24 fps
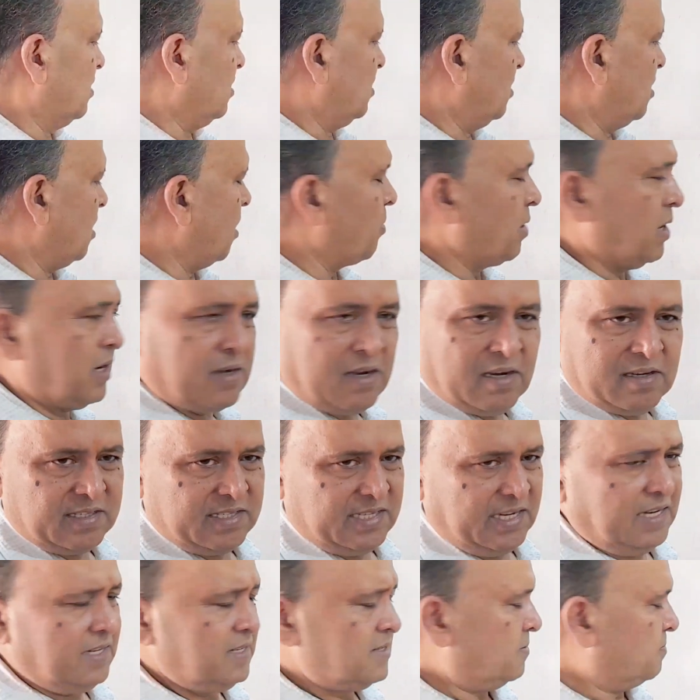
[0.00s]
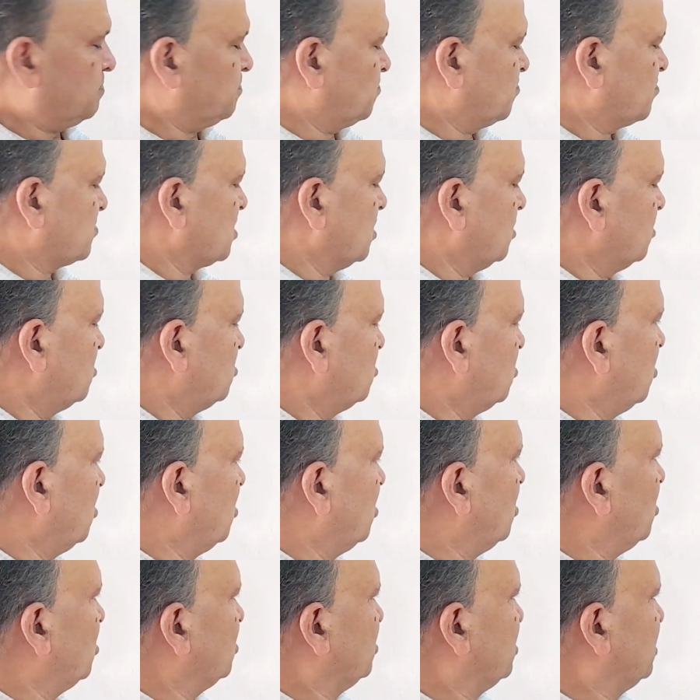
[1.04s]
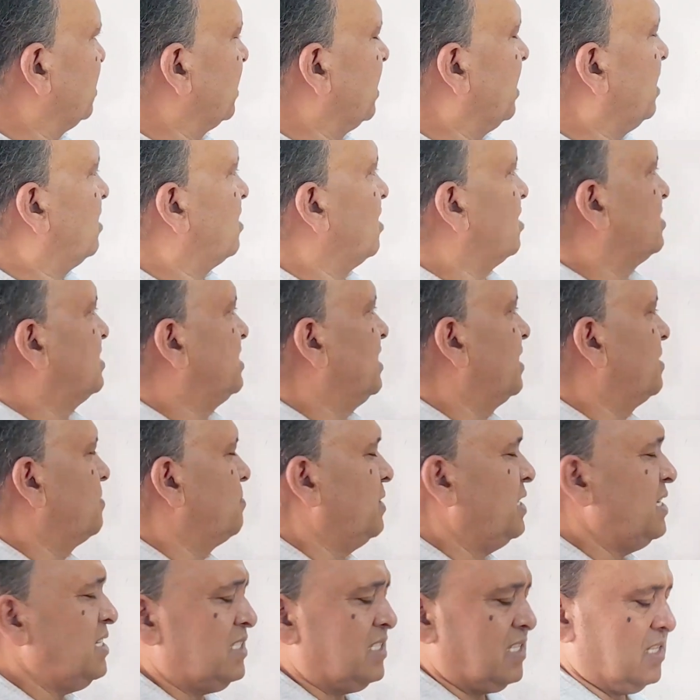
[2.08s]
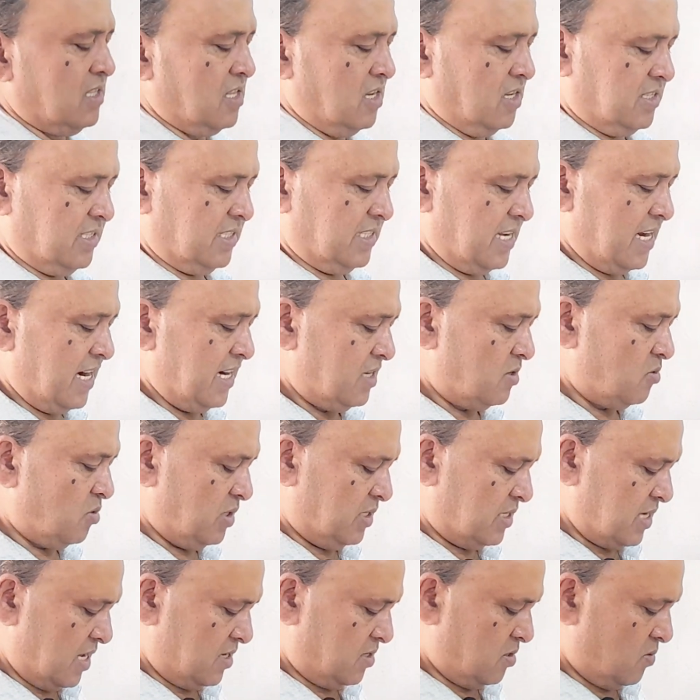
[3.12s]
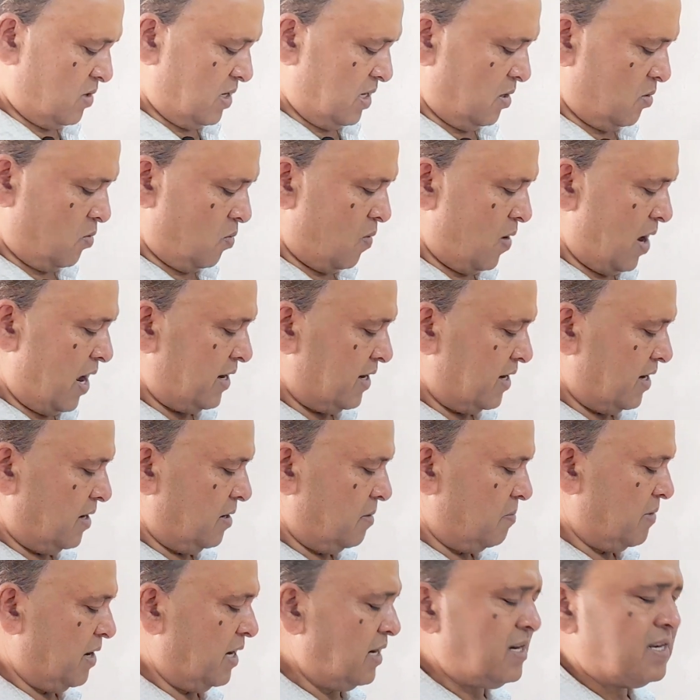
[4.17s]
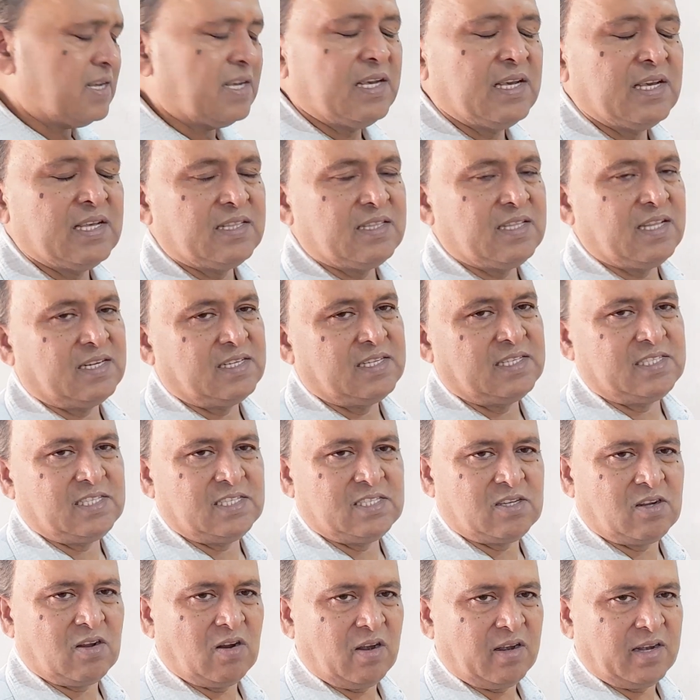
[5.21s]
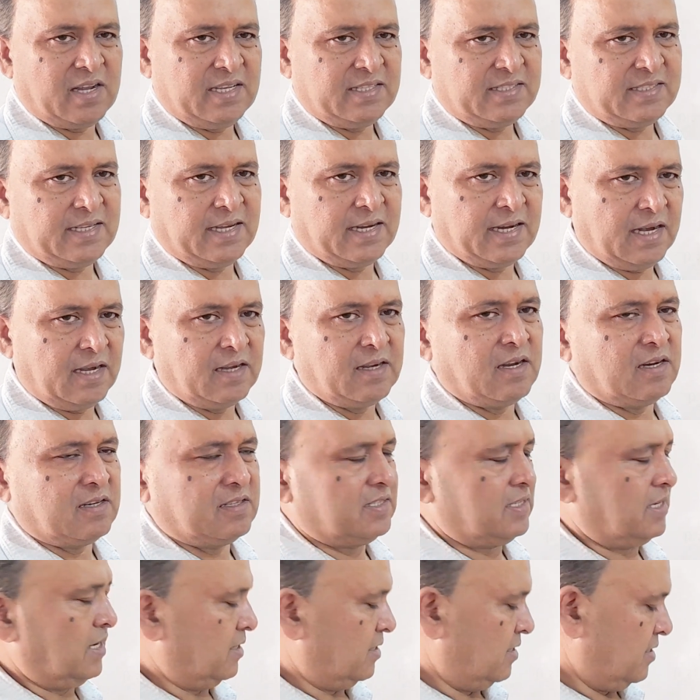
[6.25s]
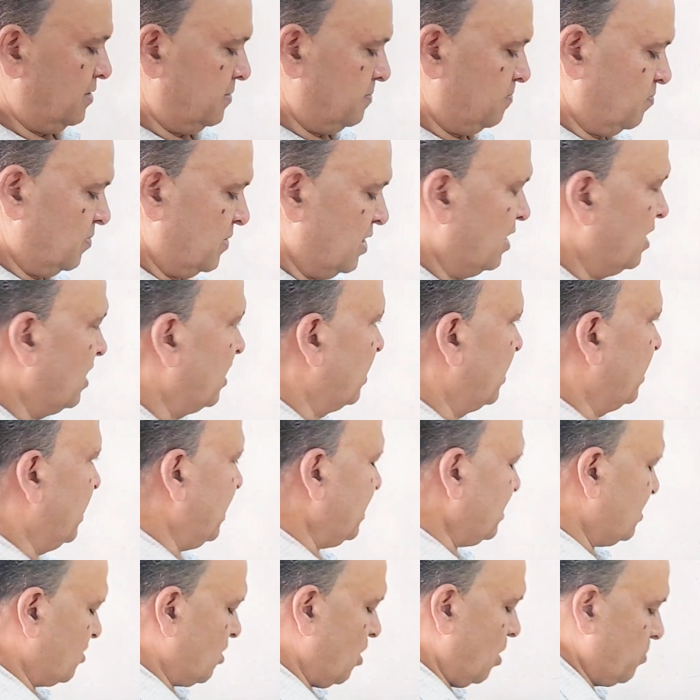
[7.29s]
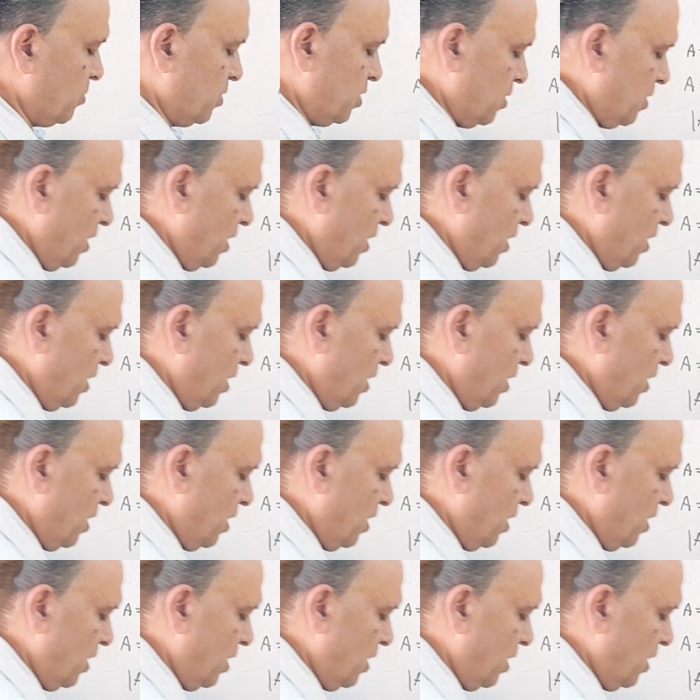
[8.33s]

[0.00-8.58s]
Doubleton set. So singleton set means the set which has only one element, then it is called a singleton set. Next come to